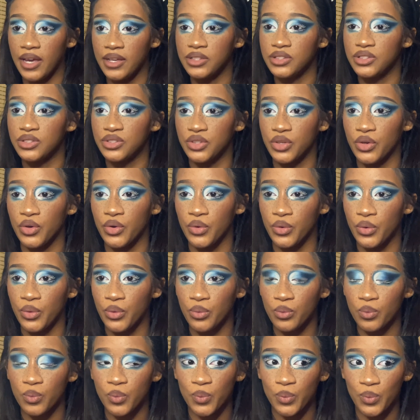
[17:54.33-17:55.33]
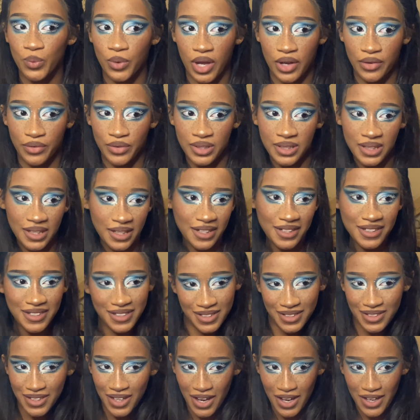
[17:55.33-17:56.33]
so everything is
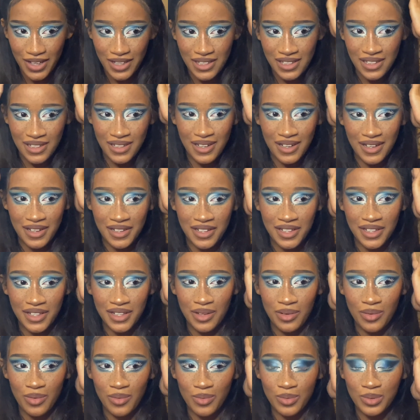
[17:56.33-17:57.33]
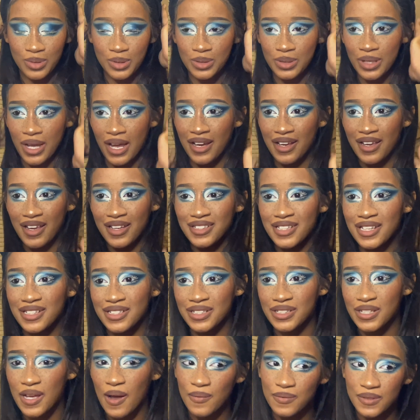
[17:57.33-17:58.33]
done. I guess I
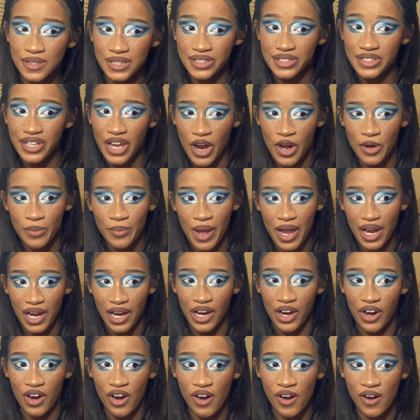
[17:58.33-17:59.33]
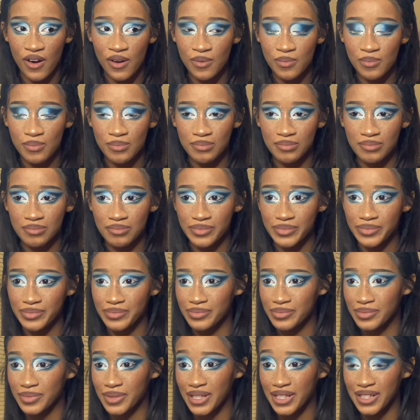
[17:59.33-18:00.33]
just have to style my hair.
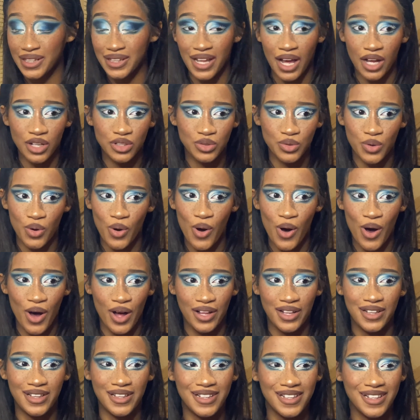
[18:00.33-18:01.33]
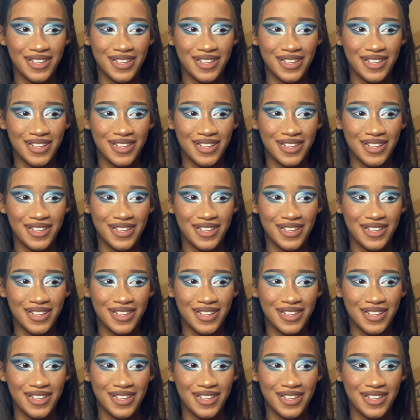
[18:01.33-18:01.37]
And that's all.